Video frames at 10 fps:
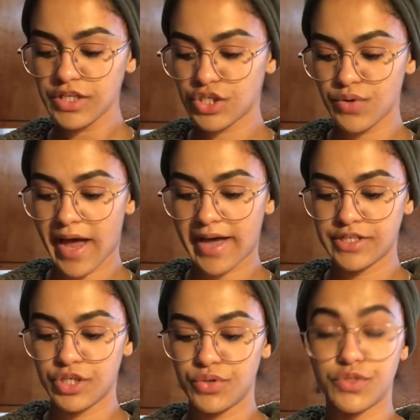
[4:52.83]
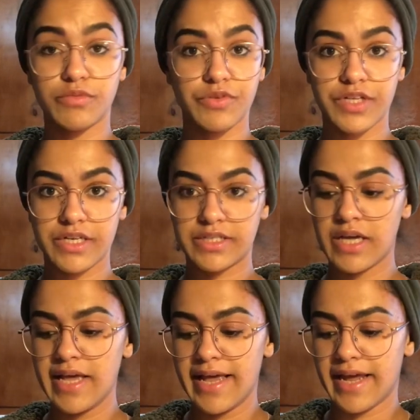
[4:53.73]
to add to smoothies
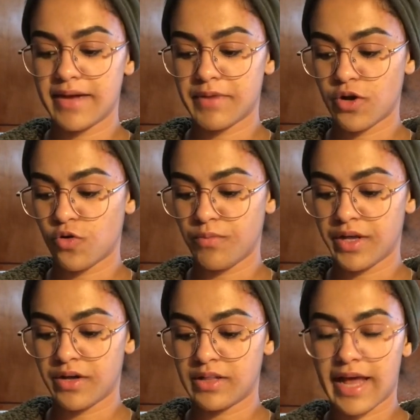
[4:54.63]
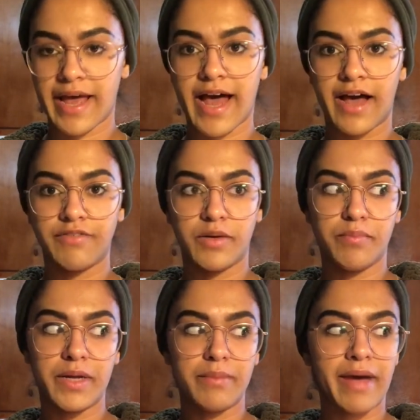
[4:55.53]
and my oatmeal. I have a
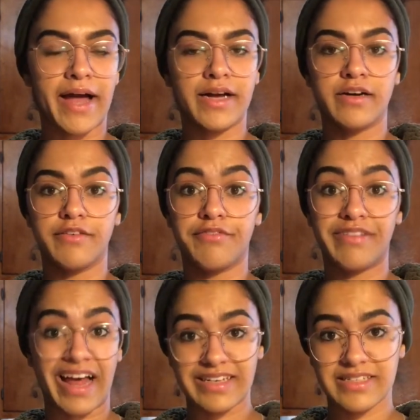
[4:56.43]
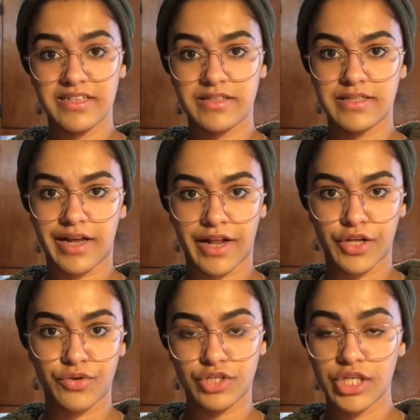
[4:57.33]
big bag of flax seeds that I
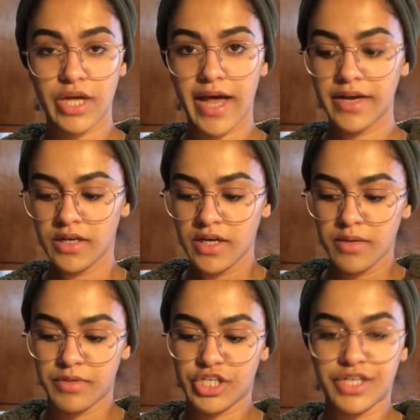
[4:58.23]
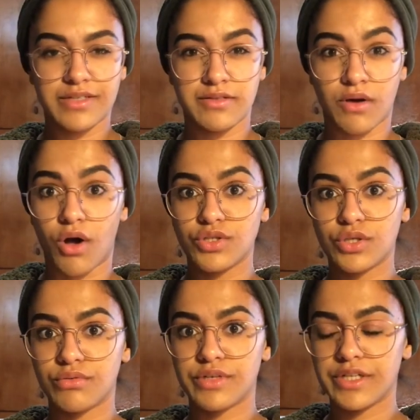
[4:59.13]
usually add, but chia seeds are
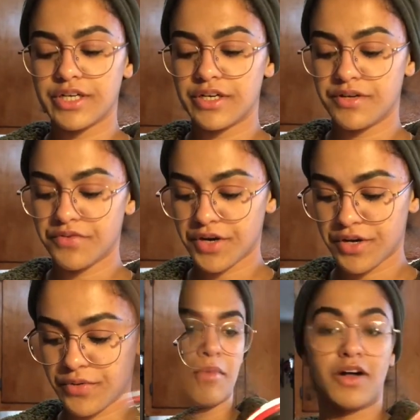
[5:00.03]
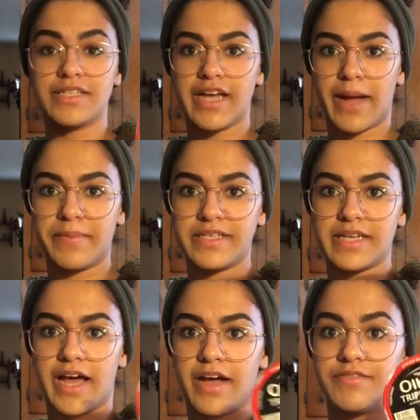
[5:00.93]
also really good for you. Aldi happened
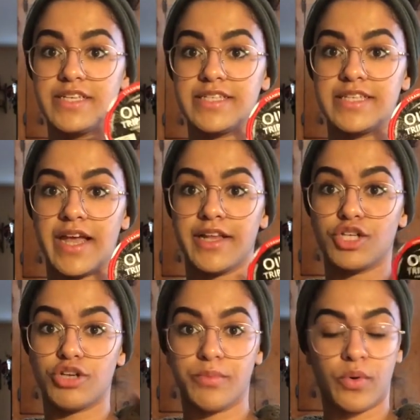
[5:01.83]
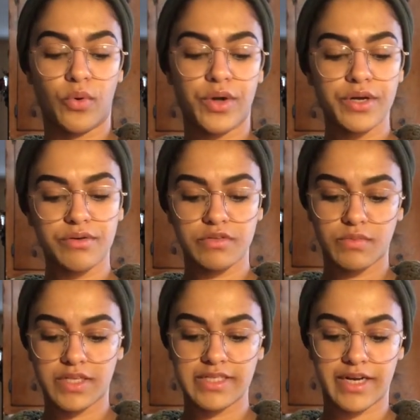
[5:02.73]
to have these Dannon triple oikos
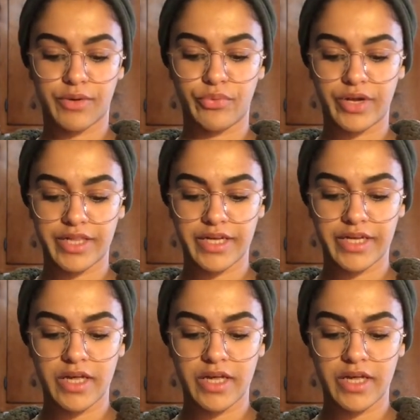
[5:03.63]
ones, and I really